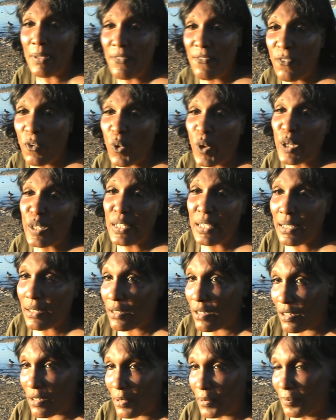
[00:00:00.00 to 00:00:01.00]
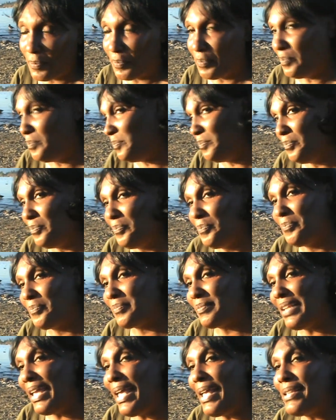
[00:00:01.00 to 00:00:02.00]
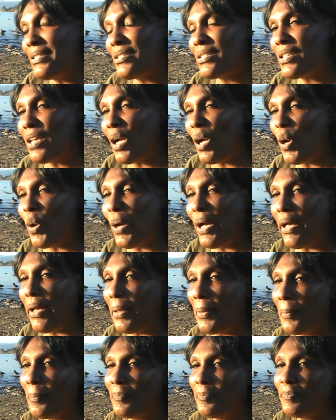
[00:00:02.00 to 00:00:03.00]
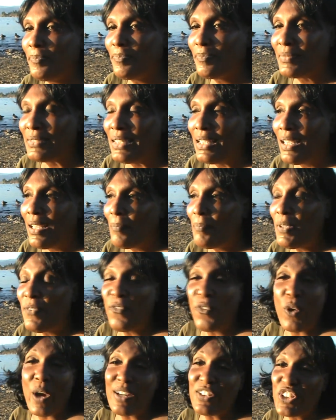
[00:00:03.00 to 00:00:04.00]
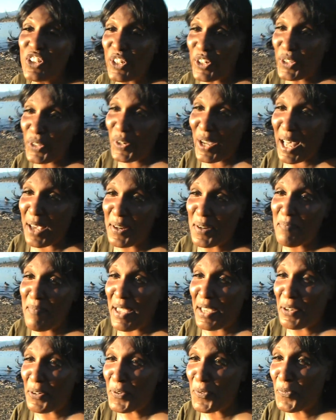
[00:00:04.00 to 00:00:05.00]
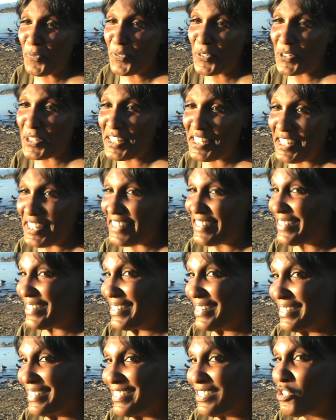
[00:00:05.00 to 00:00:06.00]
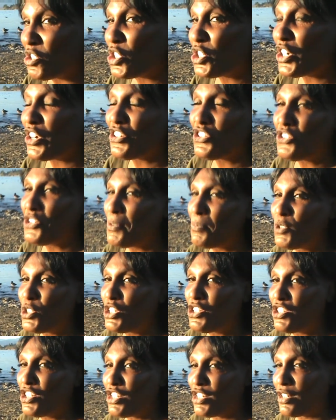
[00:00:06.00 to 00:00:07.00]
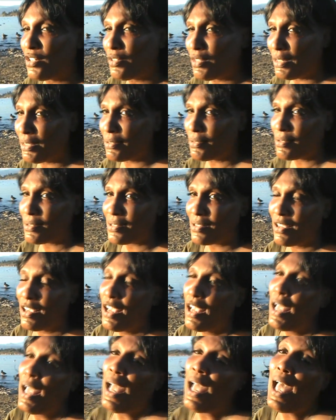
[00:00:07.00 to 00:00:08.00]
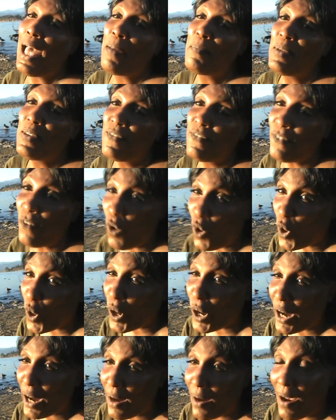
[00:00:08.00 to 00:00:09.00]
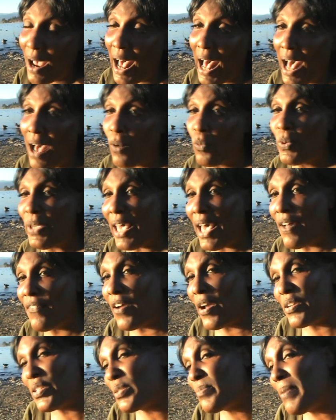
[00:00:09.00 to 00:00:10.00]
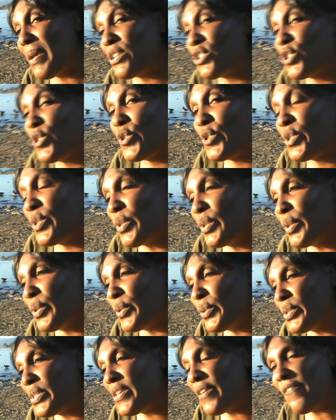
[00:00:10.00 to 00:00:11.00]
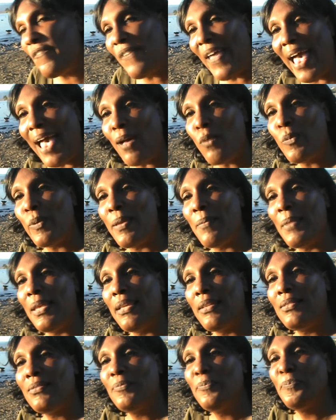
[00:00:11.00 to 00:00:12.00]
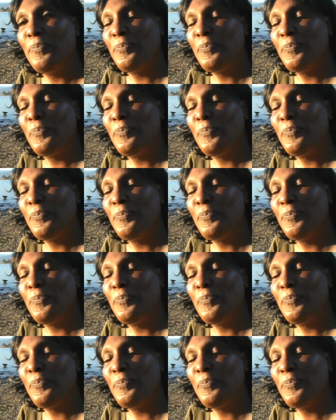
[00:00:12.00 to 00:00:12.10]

before dinner. And so, um, before I show you how to make on which are Egyptian chitterlings, and before we have our special salute to fat women,